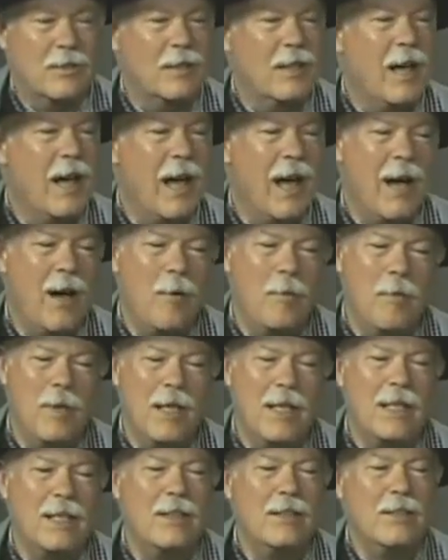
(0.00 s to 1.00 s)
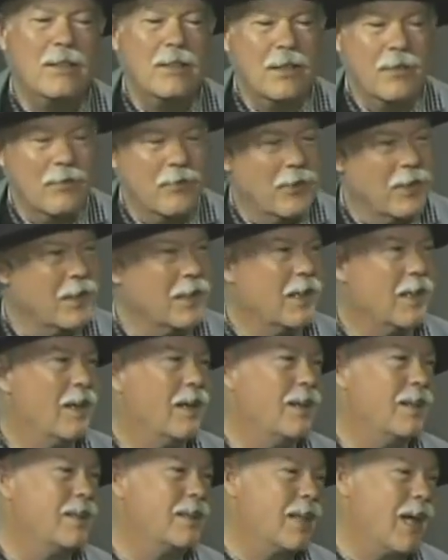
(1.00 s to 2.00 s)
how many different
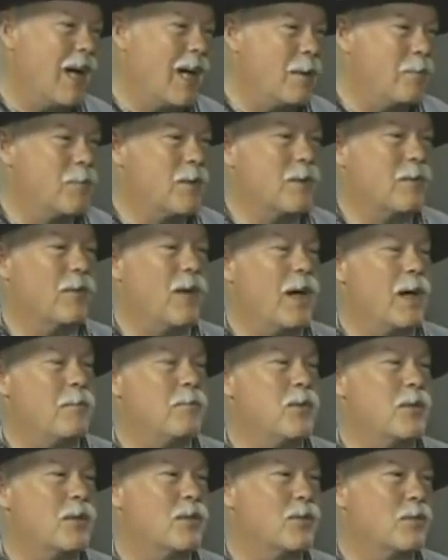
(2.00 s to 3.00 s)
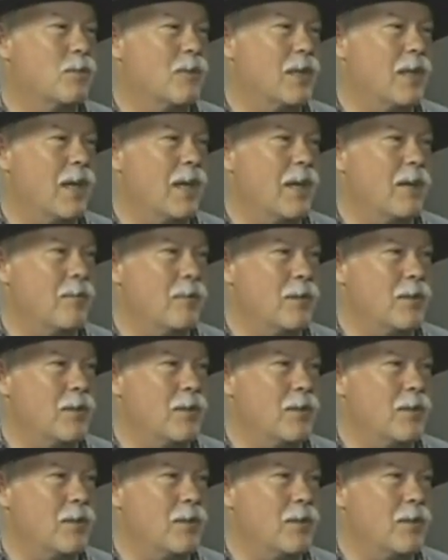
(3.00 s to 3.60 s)
types of objects we have.